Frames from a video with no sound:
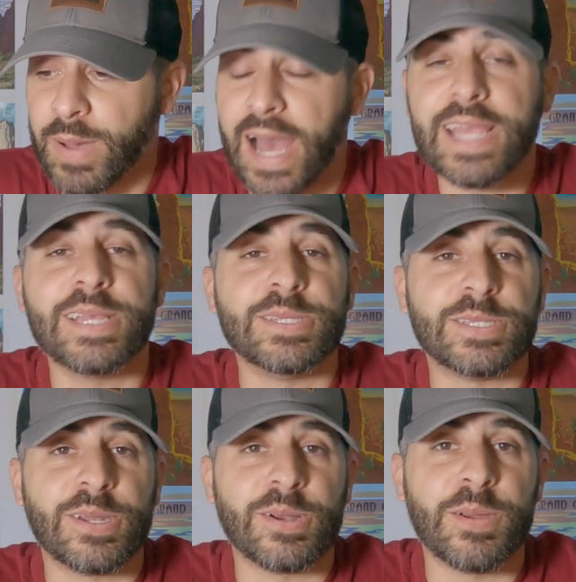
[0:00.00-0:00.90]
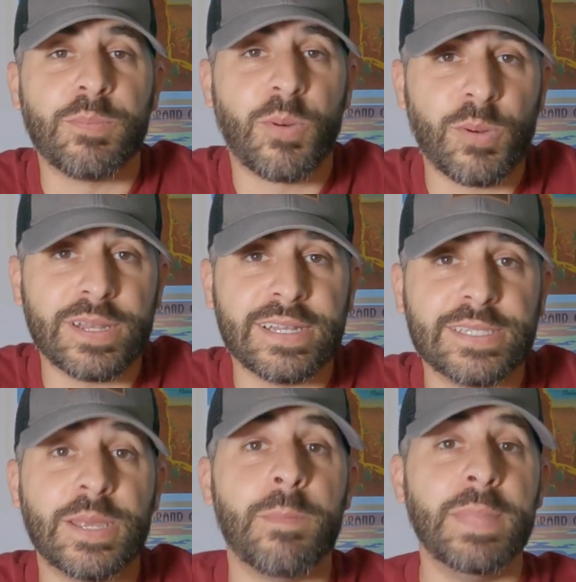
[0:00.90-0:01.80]
I consider
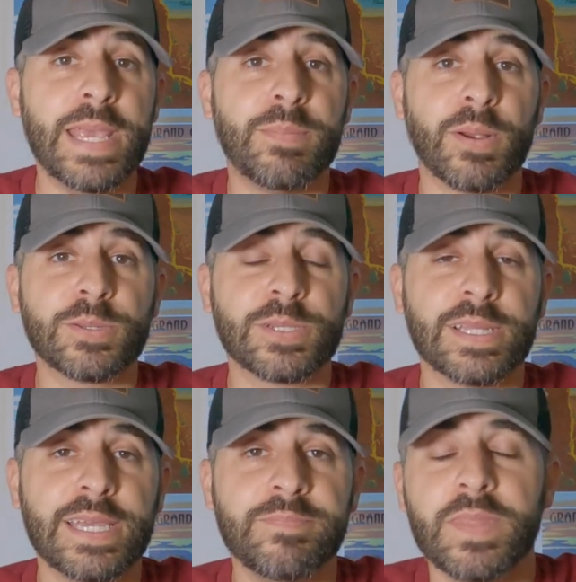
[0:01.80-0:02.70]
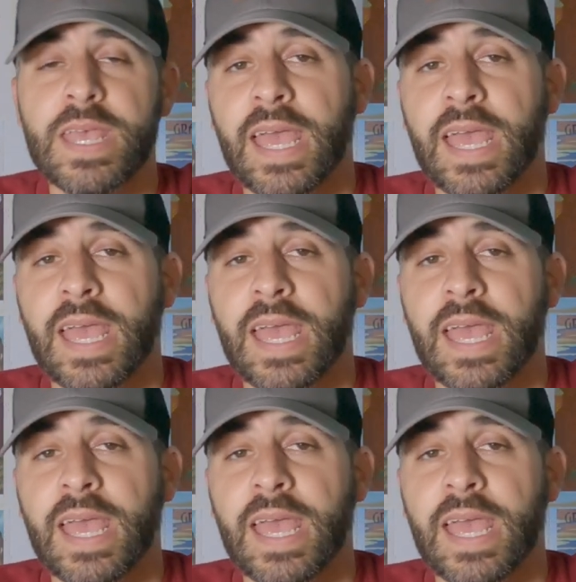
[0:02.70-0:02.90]
important to me personally,